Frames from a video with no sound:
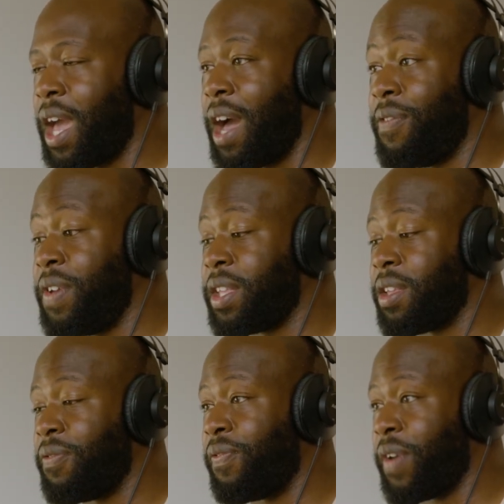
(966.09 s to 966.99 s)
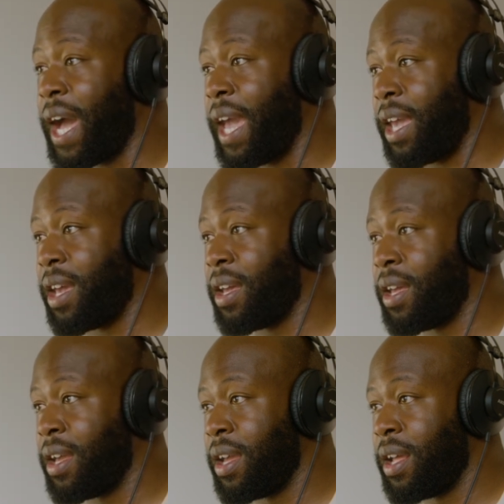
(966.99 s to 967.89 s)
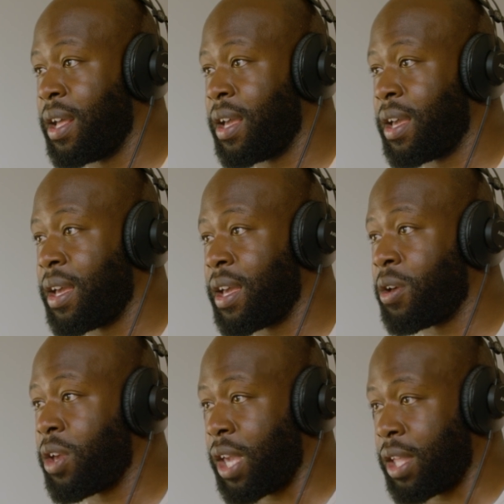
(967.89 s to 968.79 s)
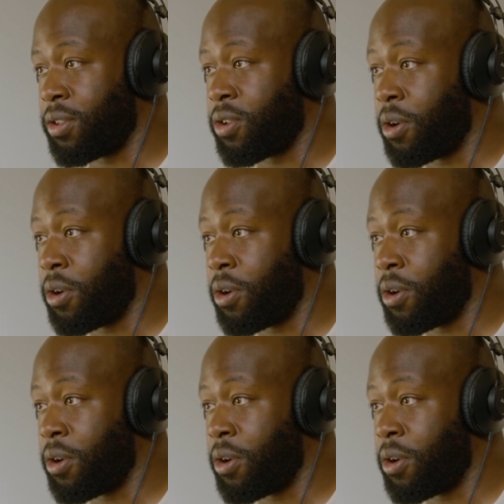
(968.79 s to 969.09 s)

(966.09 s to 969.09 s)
I think the fight in